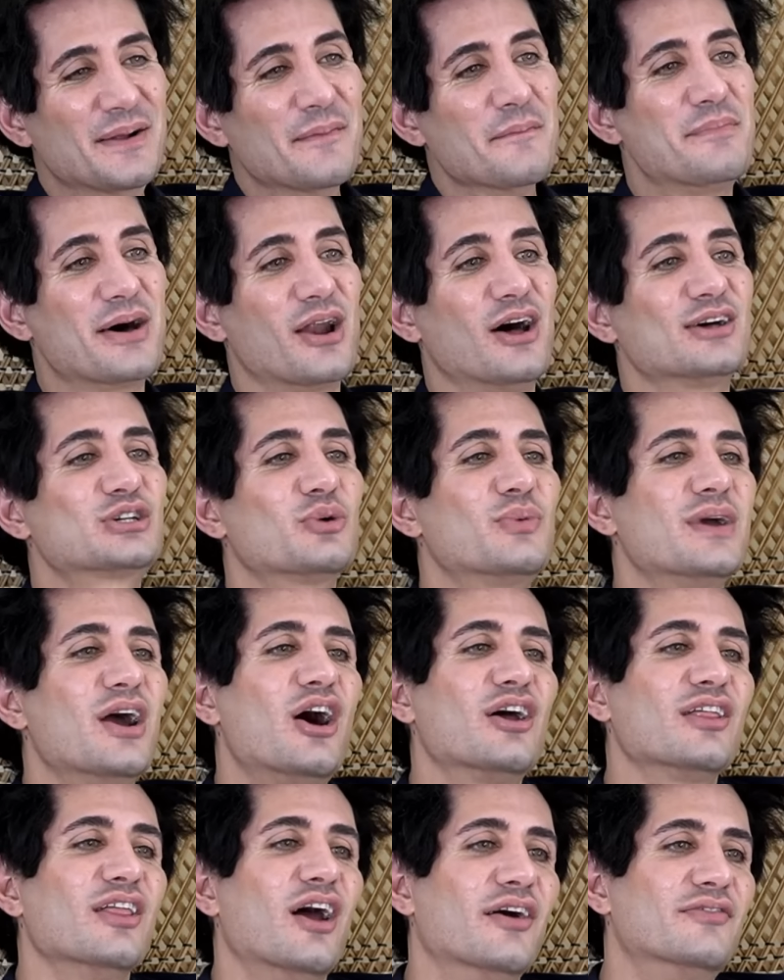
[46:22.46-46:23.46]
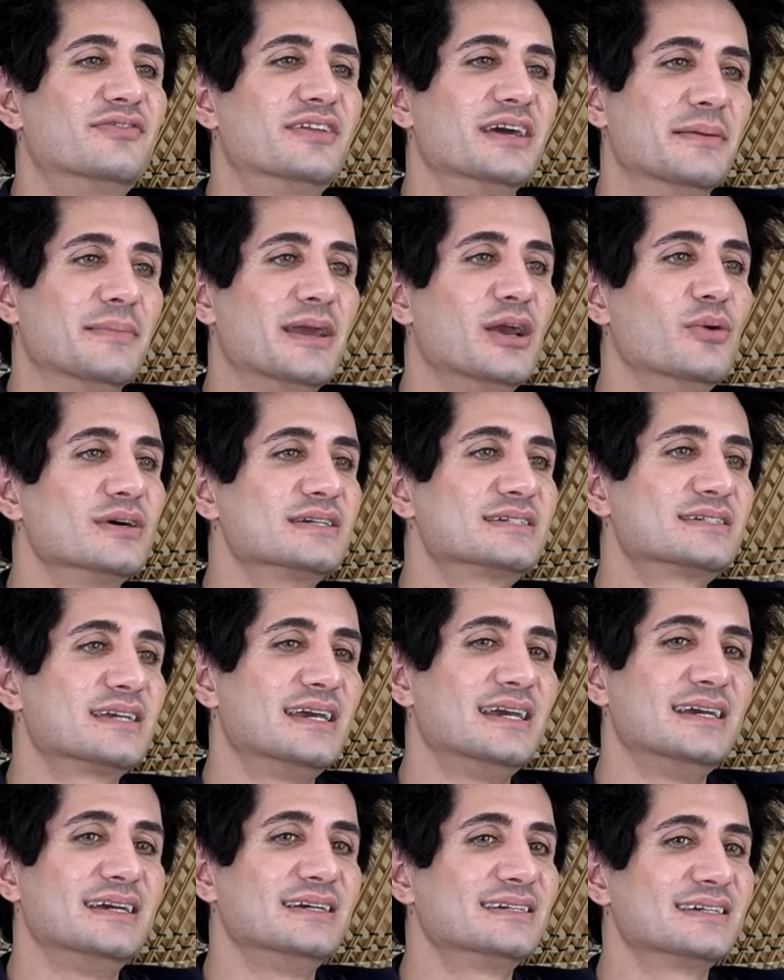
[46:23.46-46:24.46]
But also we all loved him.
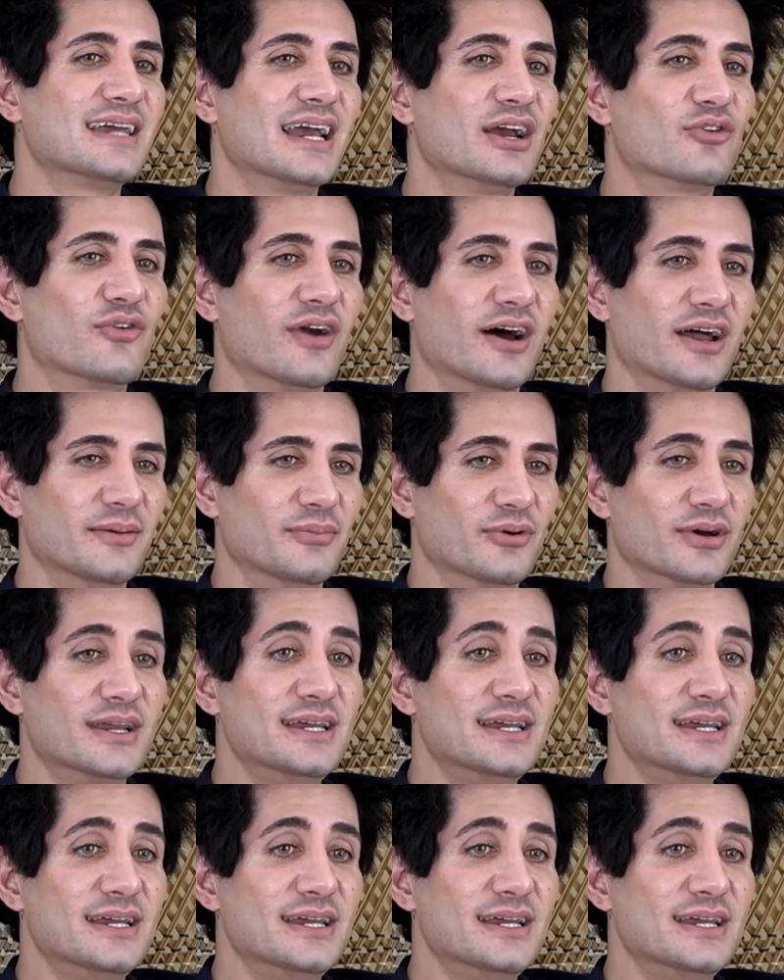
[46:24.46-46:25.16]
He's incredible.